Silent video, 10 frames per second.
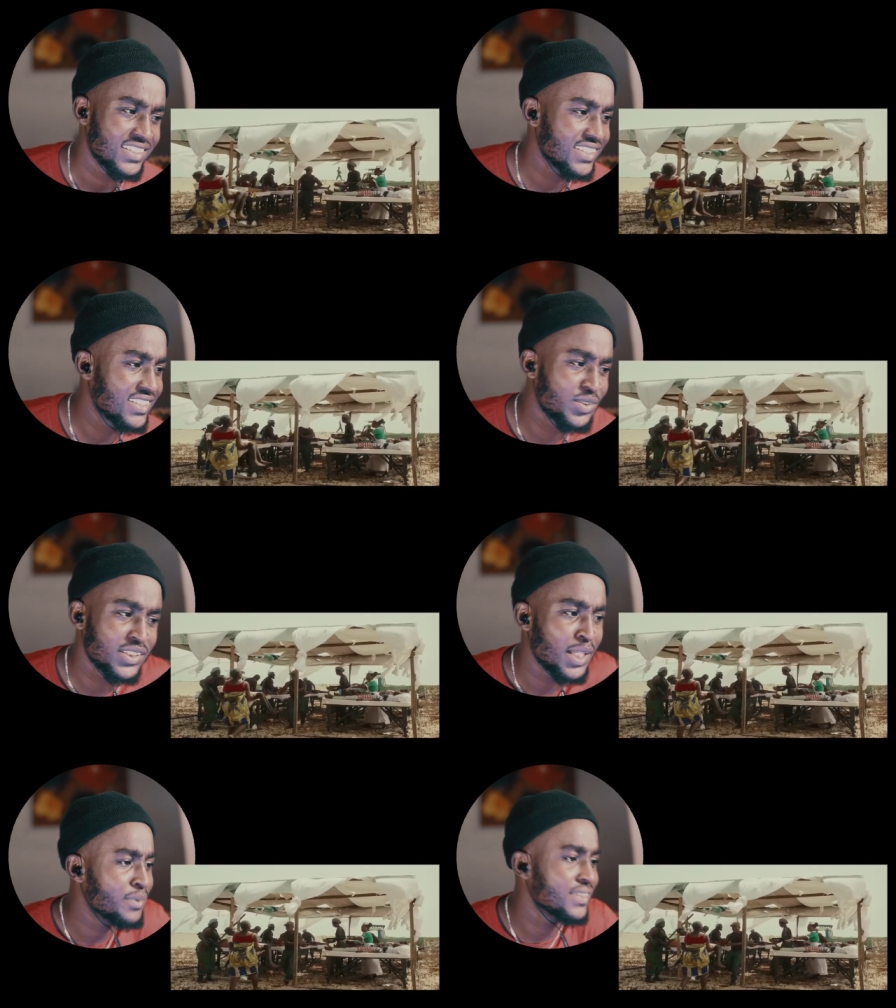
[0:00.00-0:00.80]
This is
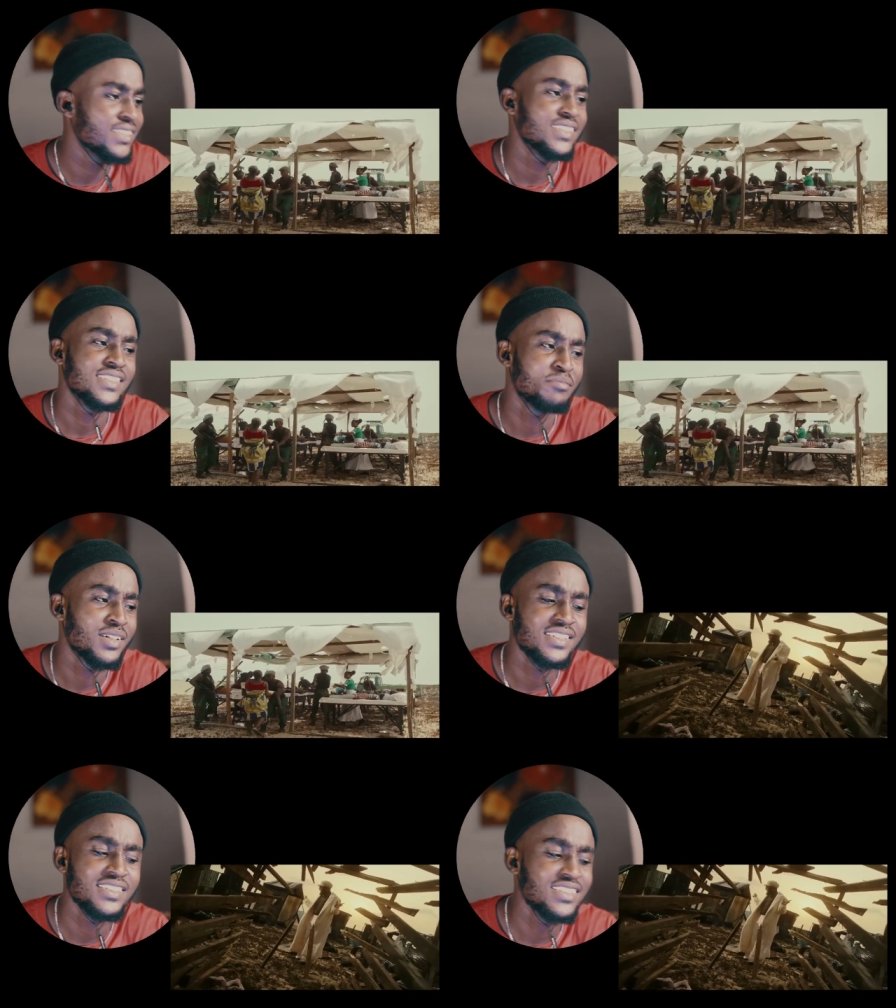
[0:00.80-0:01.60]
what I'm saying.
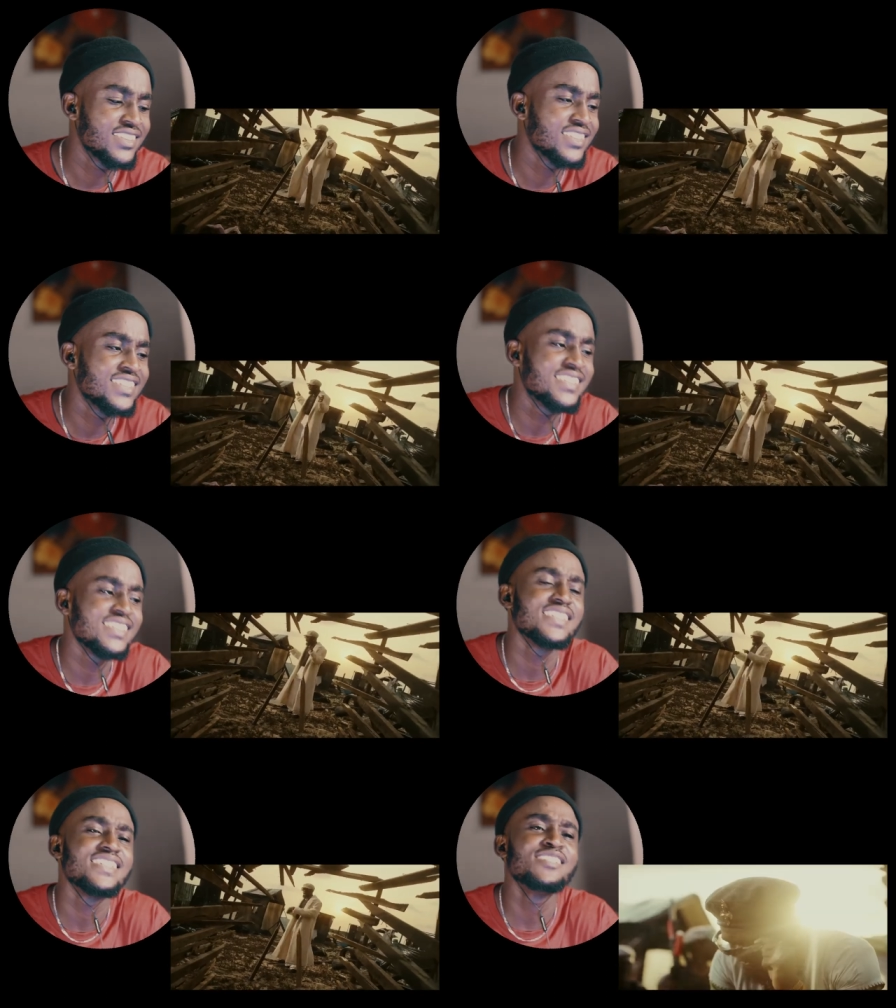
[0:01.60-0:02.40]

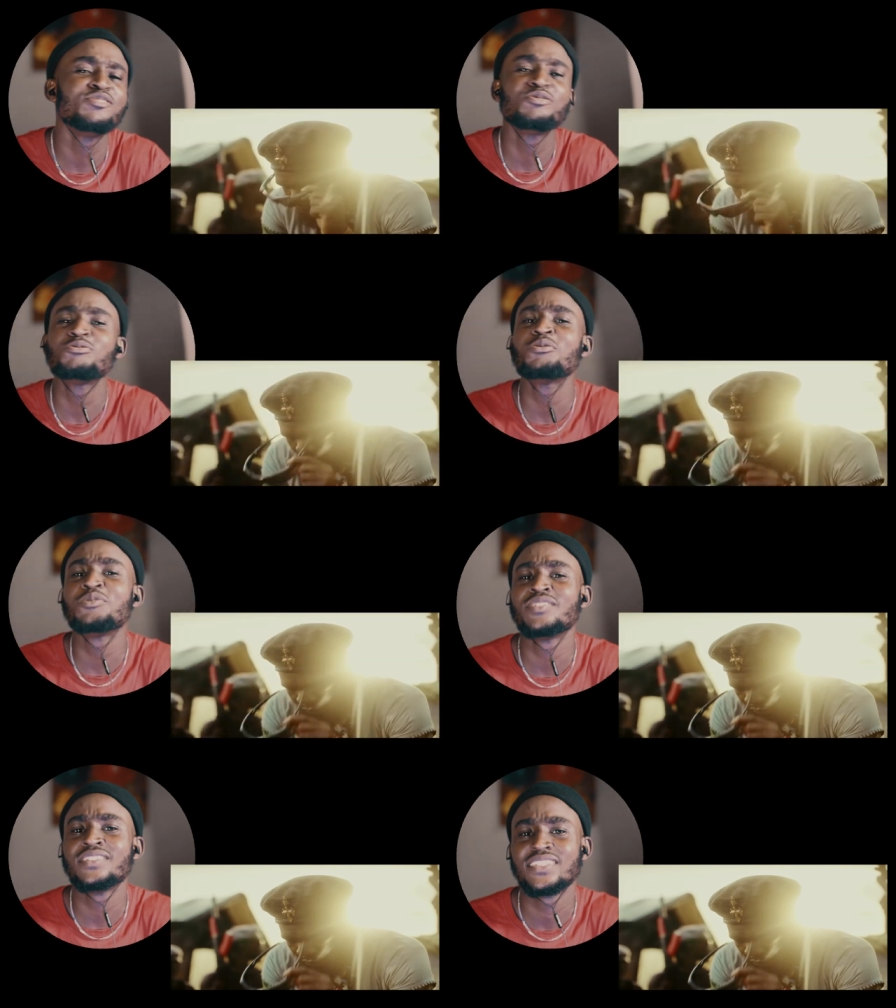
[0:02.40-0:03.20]
A
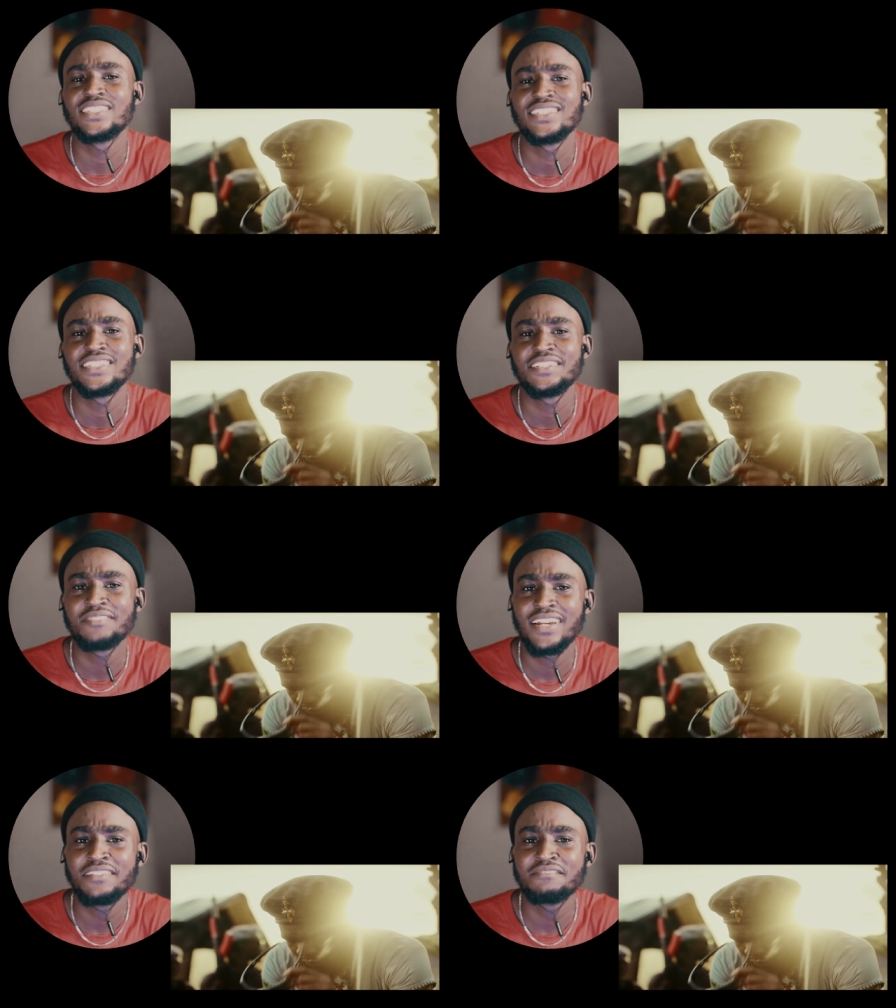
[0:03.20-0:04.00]
story,
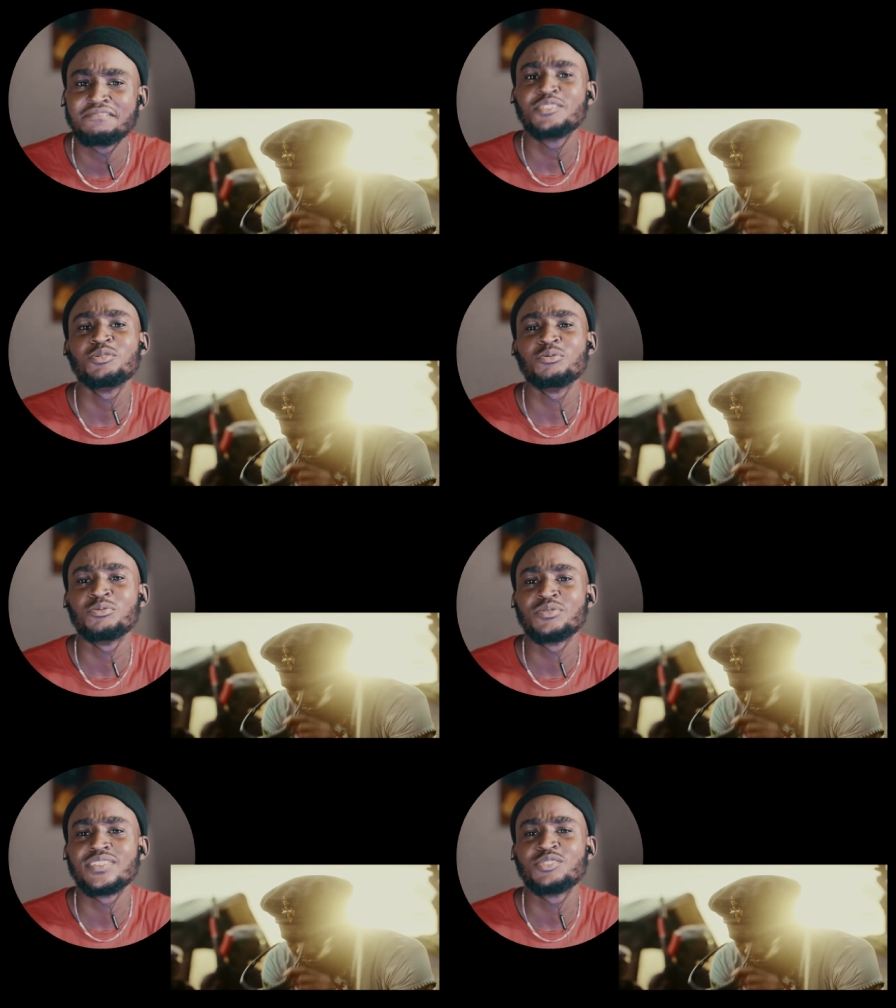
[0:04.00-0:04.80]
right?
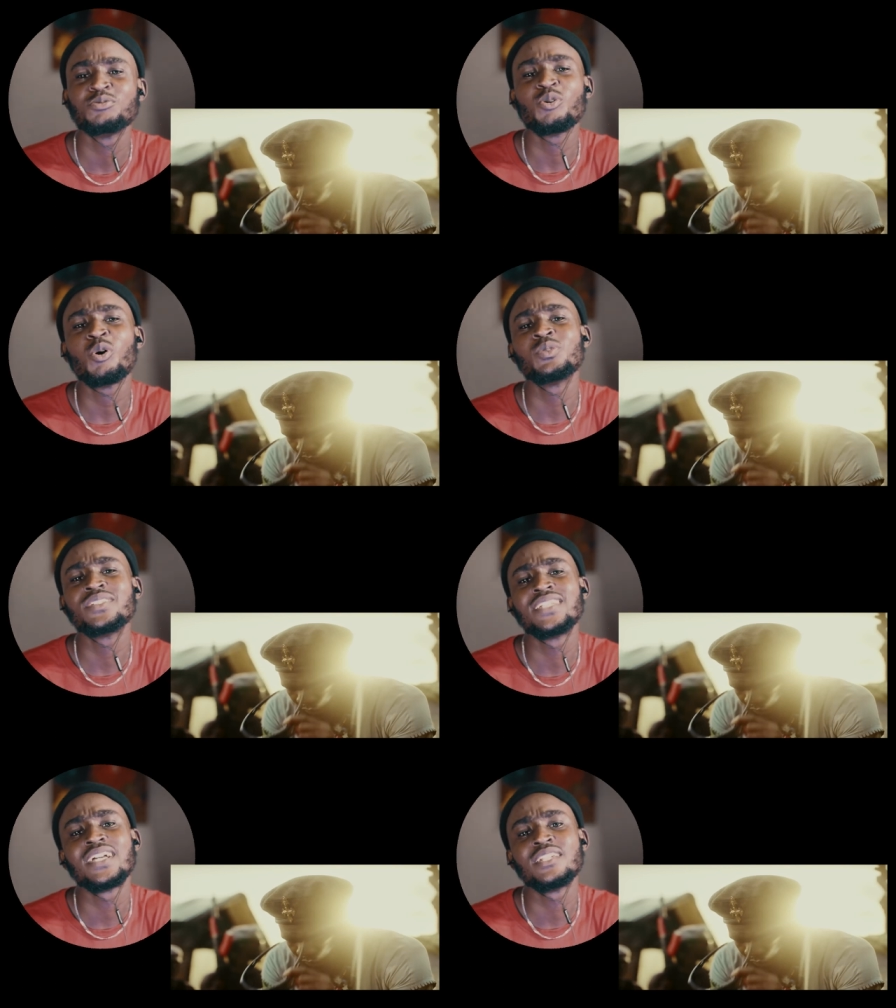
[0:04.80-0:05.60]
Videos should
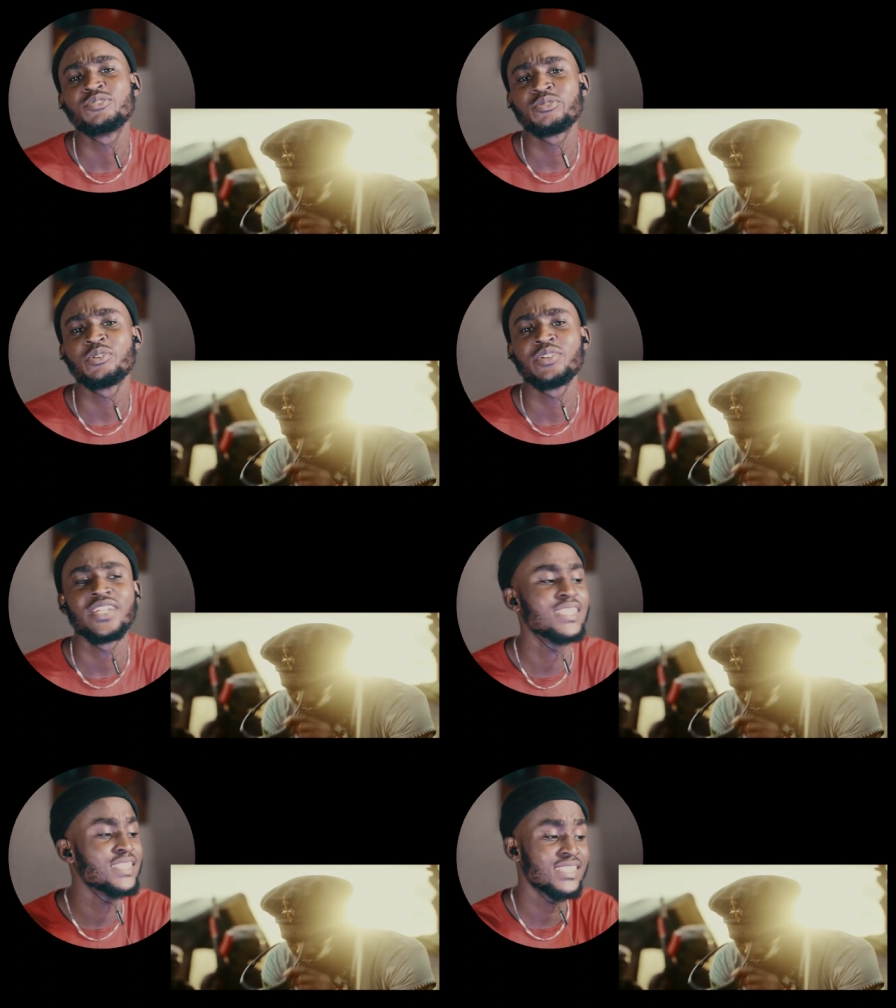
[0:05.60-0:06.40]
always tell a
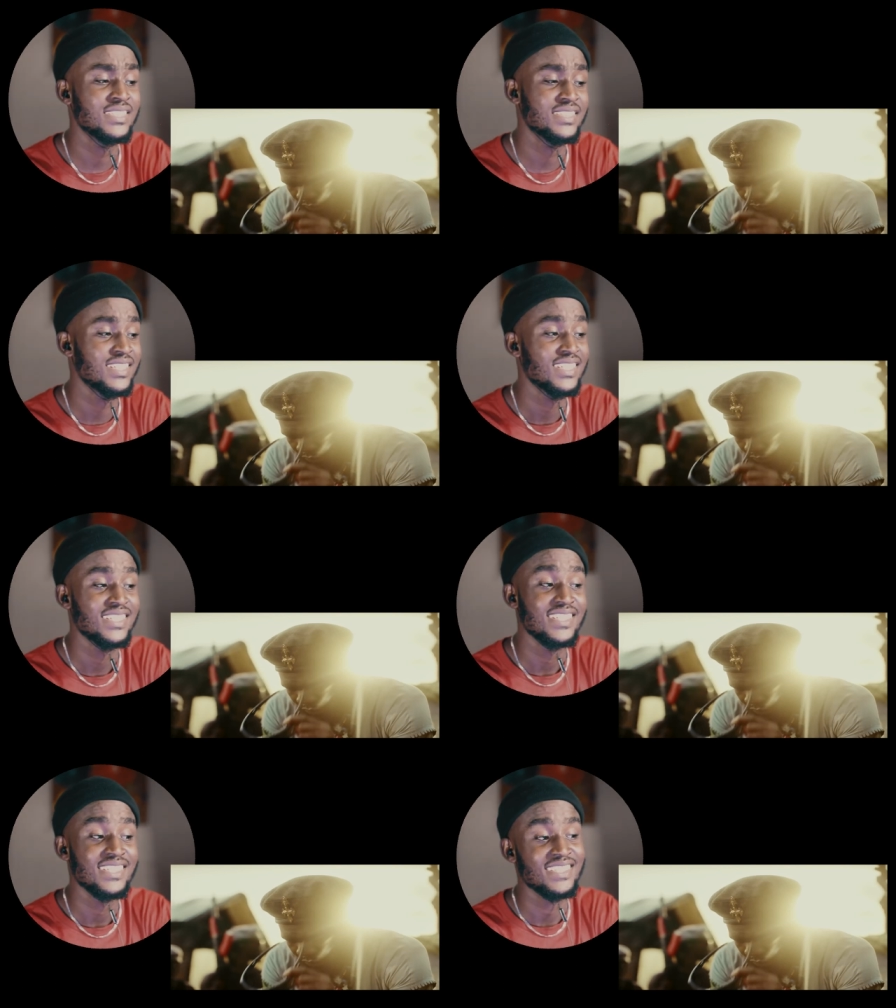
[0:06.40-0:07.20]
story, and this,
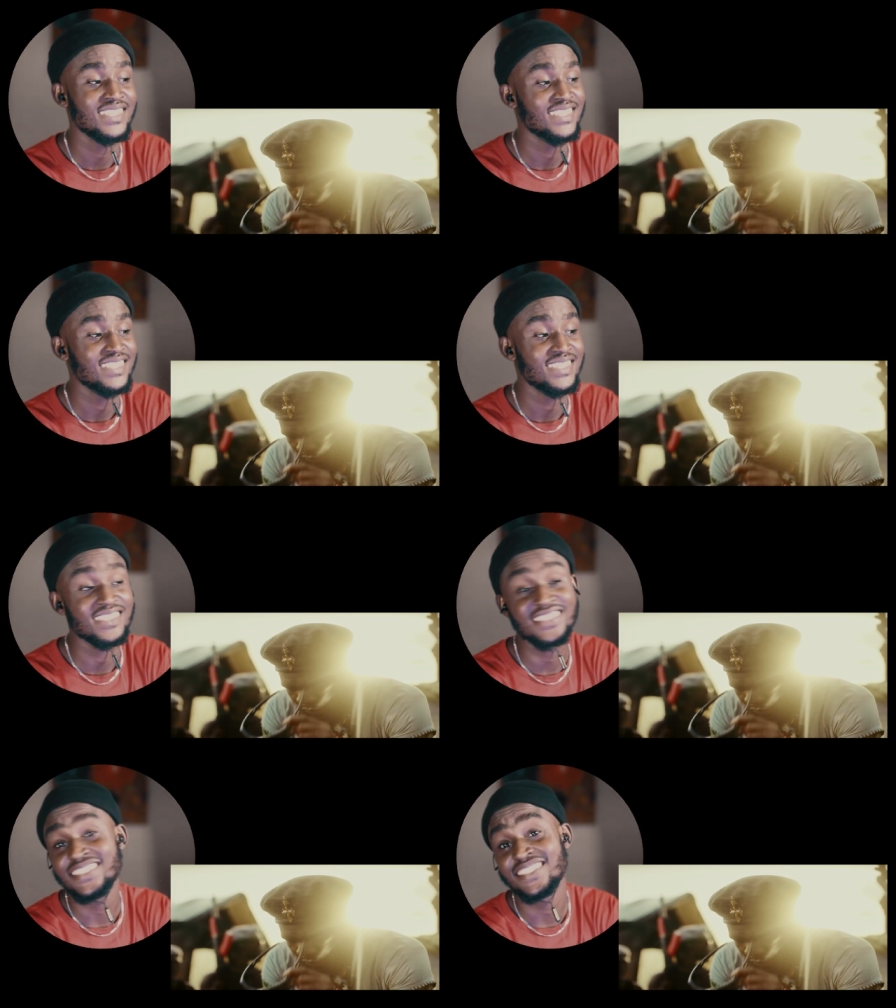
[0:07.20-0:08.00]

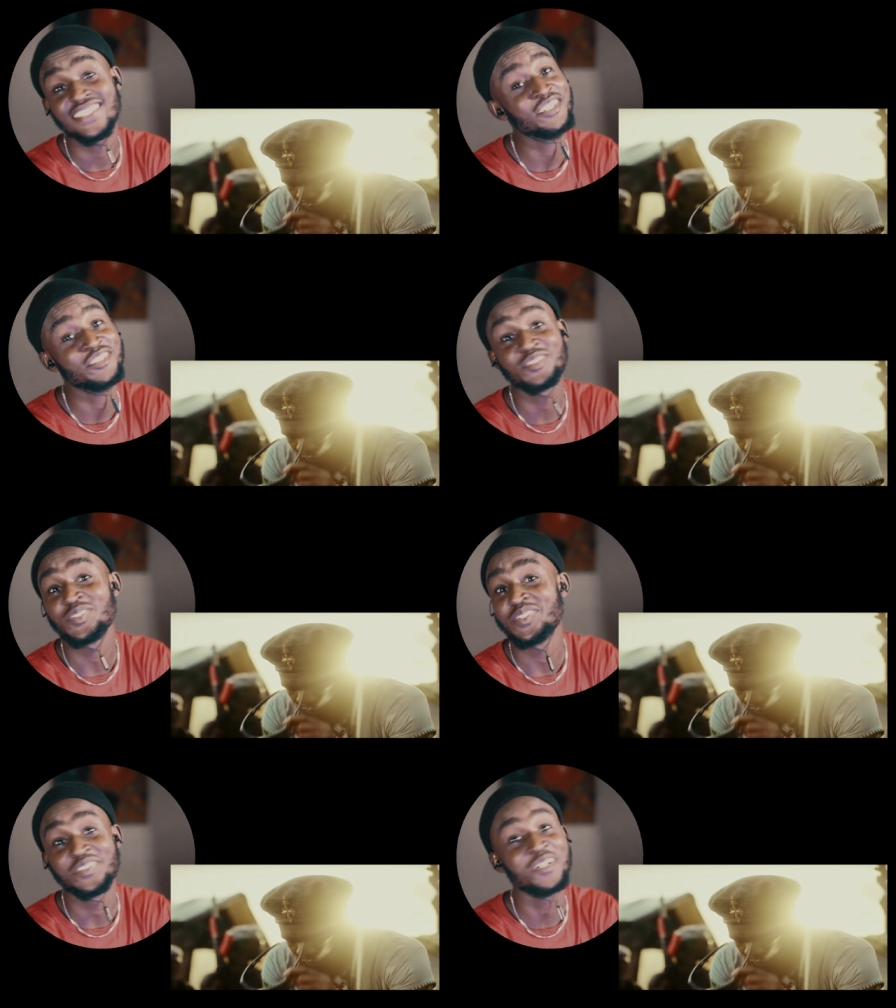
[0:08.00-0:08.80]
this is telling a
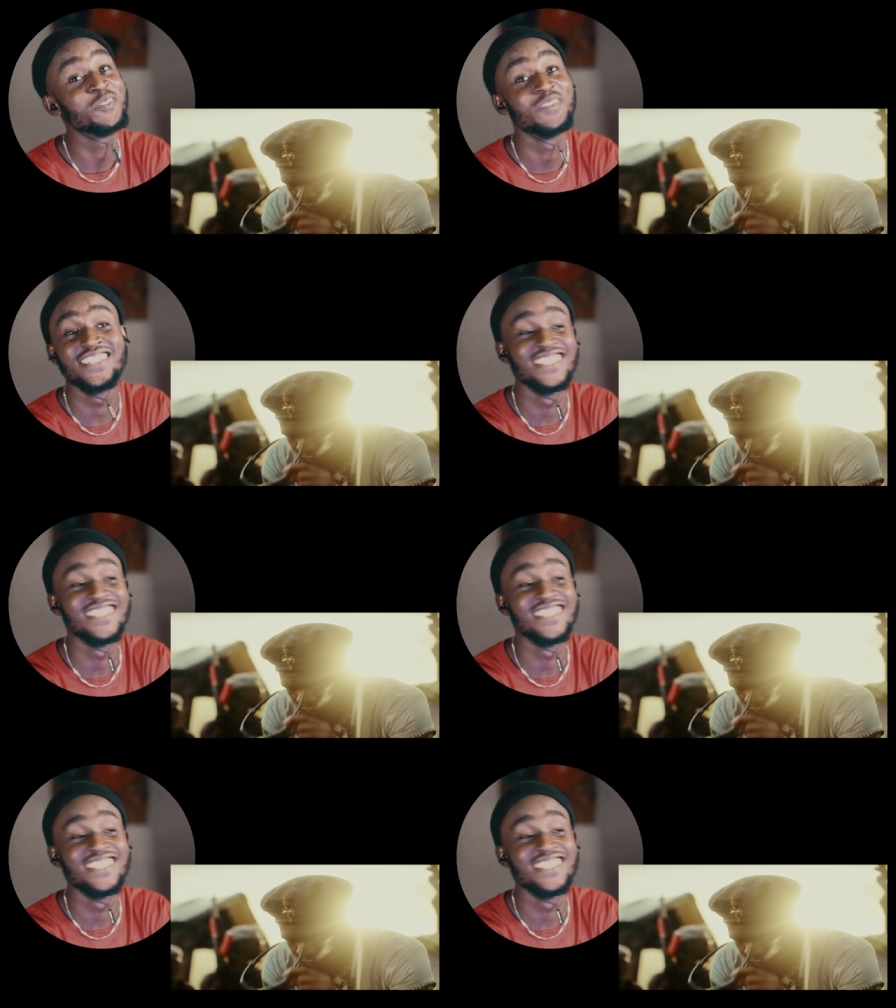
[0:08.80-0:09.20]
story, fam.